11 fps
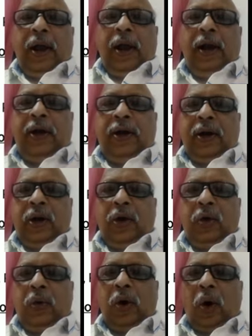it
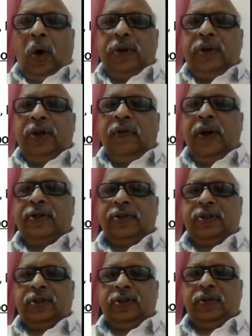control all the
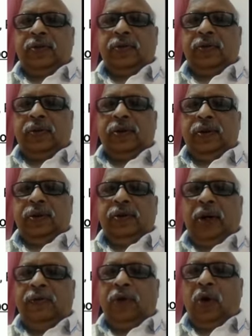device
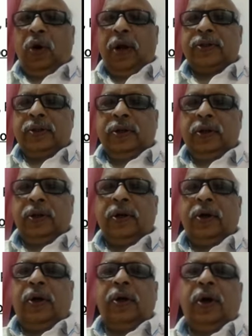that we call as a
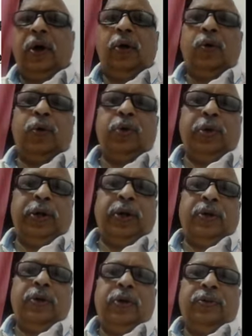control unit.
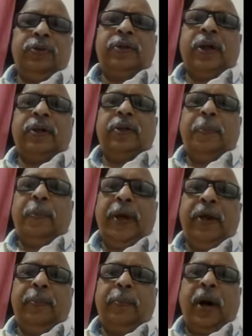So these are the
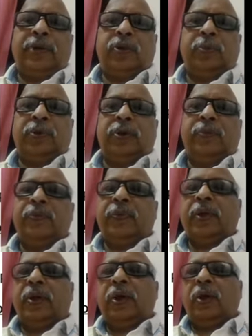main parts of the
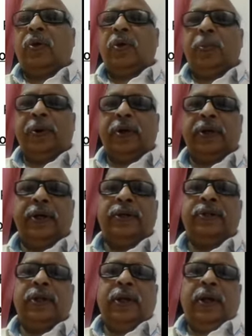computer, that
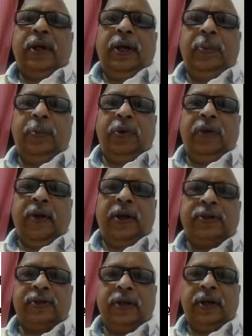is input
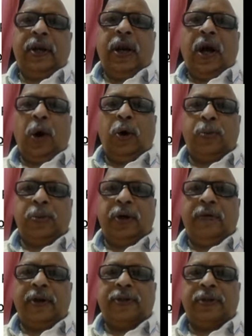devices there, output
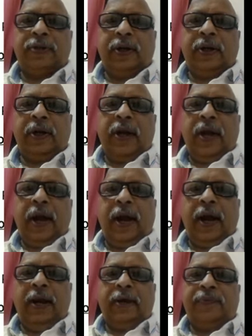devices there,
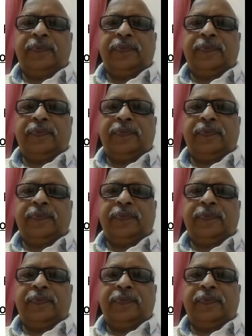and